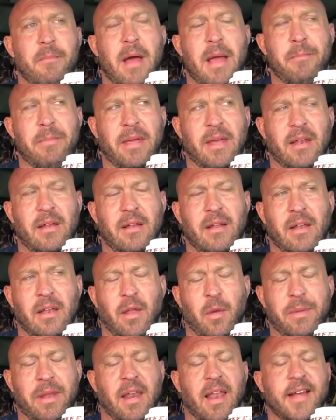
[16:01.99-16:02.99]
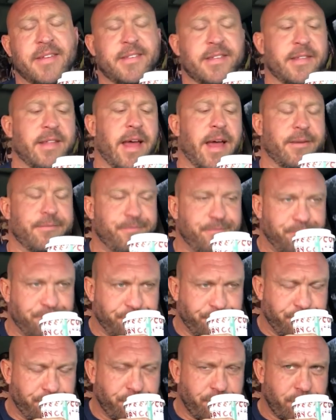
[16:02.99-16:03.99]
might be a little bit less than that.
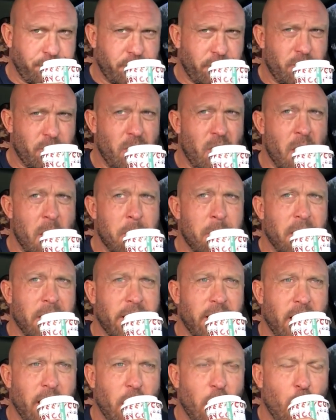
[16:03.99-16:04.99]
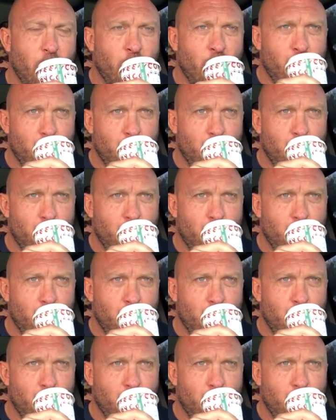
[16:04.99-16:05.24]
But